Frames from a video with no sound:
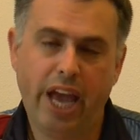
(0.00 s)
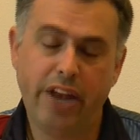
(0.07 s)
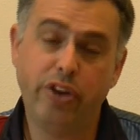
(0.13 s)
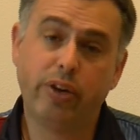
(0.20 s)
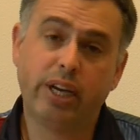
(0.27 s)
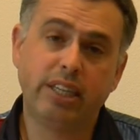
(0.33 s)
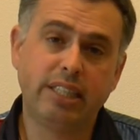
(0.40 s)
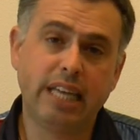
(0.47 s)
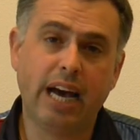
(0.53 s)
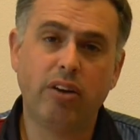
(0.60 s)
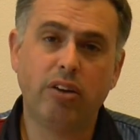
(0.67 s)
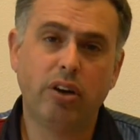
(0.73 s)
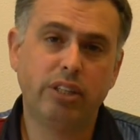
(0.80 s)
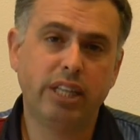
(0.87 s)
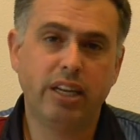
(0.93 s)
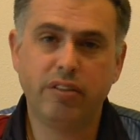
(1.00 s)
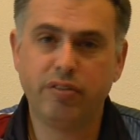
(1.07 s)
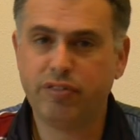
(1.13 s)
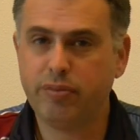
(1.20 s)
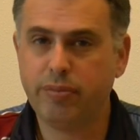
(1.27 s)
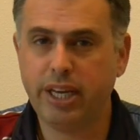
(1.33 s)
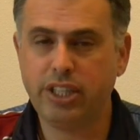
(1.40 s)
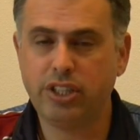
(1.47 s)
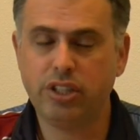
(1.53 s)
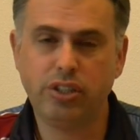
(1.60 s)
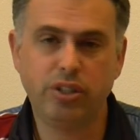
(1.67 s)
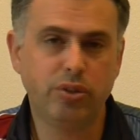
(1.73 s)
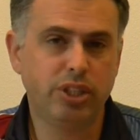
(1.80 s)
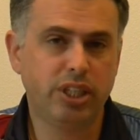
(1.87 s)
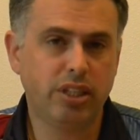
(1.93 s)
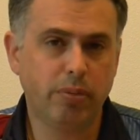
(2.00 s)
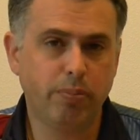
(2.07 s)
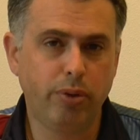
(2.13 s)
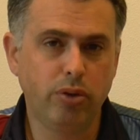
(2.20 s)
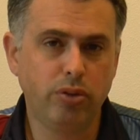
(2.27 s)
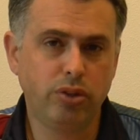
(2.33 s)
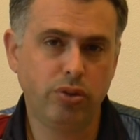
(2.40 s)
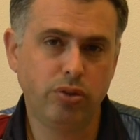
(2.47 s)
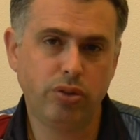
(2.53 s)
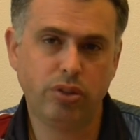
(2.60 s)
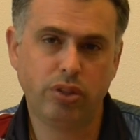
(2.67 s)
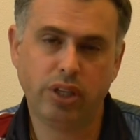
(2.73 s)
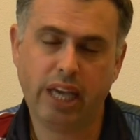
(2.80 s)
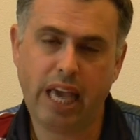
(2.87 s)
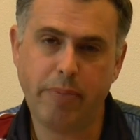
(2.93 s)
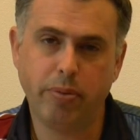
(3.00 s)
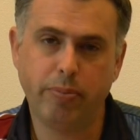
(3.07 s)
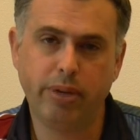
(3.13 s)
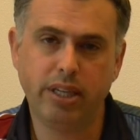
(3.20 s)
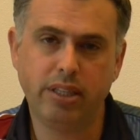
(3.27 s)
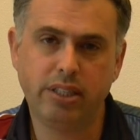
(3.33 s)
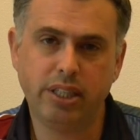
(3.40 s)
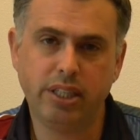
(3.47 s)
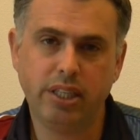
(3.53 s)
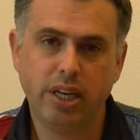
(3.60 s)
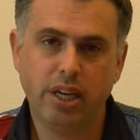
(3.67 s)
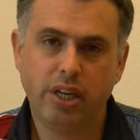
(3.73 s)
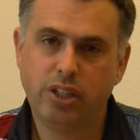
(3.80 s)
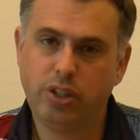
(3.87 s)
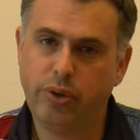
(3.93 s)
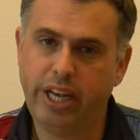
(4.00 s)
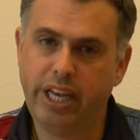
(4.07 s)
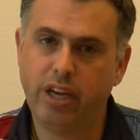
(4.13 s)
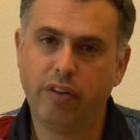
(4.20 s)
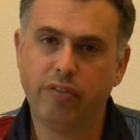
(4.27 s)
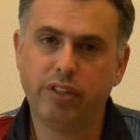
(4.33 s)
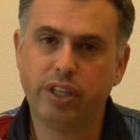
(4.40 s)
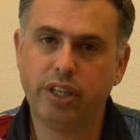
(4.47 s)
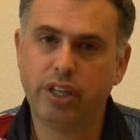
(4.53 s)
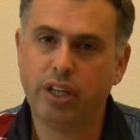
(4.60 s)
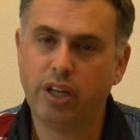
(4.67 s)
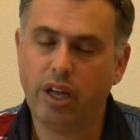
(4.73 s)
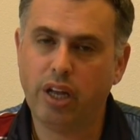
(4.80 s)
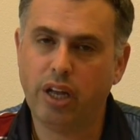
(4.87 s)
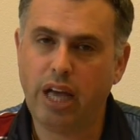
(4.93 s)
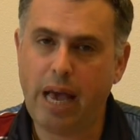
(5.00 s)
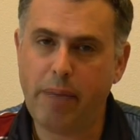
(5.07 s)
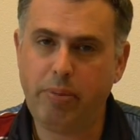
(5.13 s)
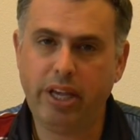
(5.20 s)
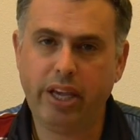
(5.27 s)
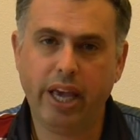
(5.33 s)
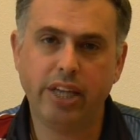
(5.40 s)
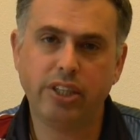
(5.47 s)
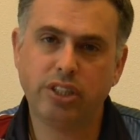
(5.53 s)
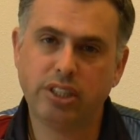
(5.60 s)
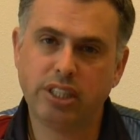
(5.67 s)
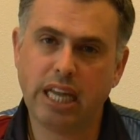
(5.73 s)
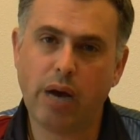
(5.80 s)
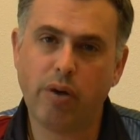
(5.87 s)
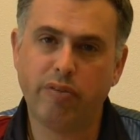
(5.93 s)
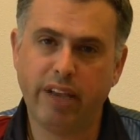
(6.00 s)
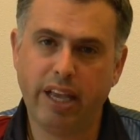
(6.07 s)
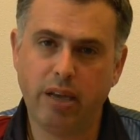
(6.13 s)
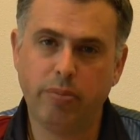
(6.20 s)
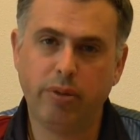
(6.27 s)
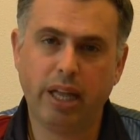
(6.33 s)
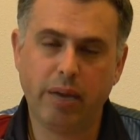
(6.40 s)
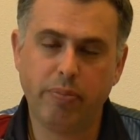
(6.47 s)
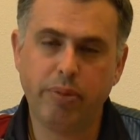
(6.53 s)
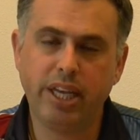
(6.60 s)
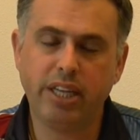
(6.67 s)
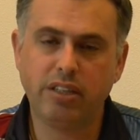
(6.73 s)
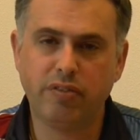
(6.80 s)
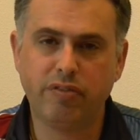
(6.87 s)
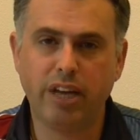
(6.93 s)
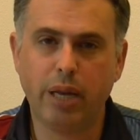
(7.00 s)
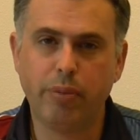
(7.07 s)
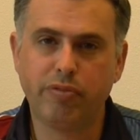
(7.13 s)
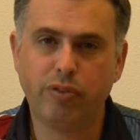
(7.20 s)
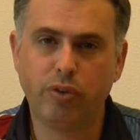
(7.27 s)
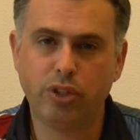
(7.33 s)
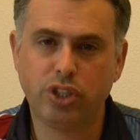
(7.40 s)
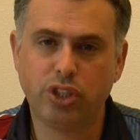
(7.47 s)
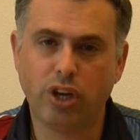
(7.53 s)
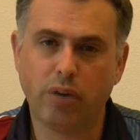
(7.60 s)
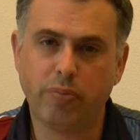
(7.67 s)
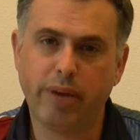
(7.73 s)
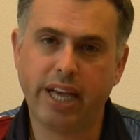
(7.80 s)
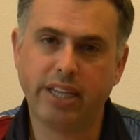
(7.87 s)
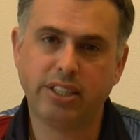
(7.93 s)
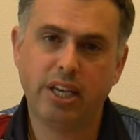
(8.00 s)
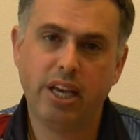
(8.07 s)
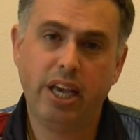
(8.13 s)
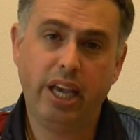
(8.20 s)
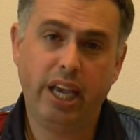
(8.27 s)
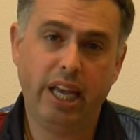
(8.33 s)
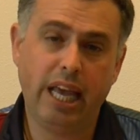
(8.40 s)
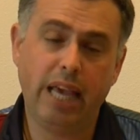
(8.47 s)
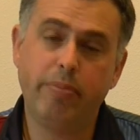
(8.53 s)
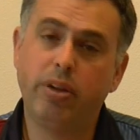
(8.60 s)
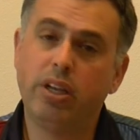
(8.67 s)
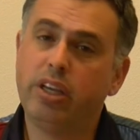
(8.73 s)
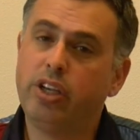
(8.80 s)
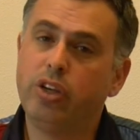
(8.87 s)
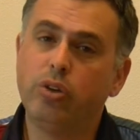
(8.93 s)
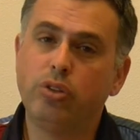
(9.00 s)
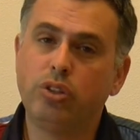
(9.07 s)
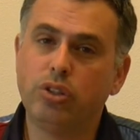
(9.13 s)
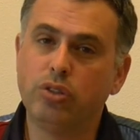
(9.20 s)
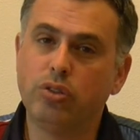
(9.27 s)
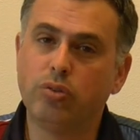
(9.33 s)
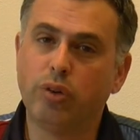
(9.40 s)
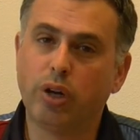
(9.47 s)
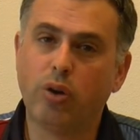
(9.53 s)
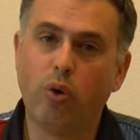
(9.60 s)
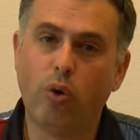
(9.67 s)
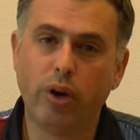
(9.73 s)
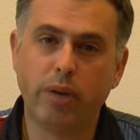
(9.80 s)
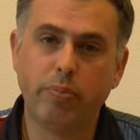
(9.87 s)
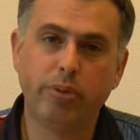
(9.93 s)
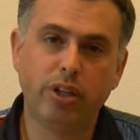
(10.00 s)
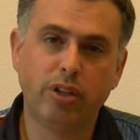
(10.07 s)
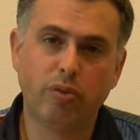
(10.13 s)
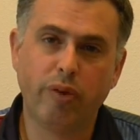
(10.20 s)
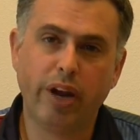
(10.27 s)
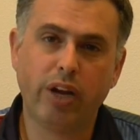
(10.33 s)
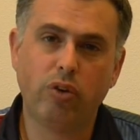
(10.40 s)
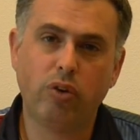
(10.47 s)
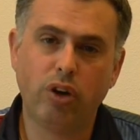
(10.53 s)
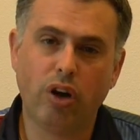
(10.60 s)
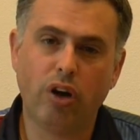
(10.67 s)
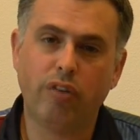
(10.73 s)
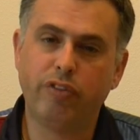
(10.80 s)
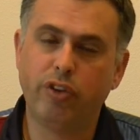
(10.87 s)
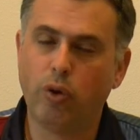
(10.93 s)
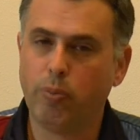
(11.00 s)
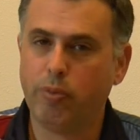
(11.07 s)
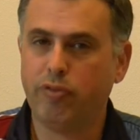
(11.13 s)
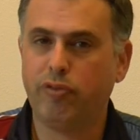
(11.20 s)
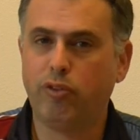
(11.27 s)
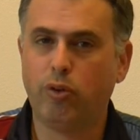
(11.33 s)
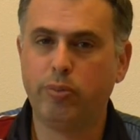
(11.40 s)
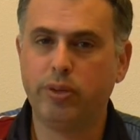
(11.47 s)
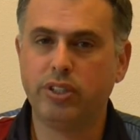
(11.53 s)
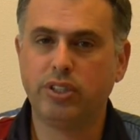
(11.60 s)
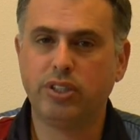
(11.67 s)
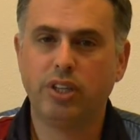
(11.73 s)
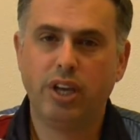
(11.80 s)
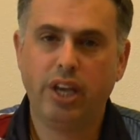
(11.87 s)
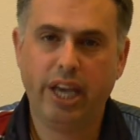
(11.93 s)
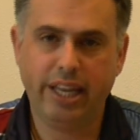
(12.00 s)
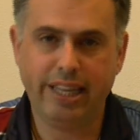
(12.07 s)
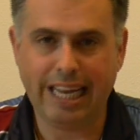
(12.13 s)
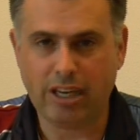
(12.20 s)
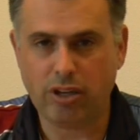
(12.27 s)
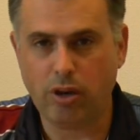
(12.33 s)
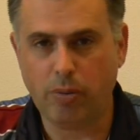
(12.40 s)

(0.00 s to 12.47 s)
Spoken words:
and you can download that information using the Bluetooth capability to any of the applications now available and being developed for the SHOTMAXX enabling you to record and build a record of your performance in that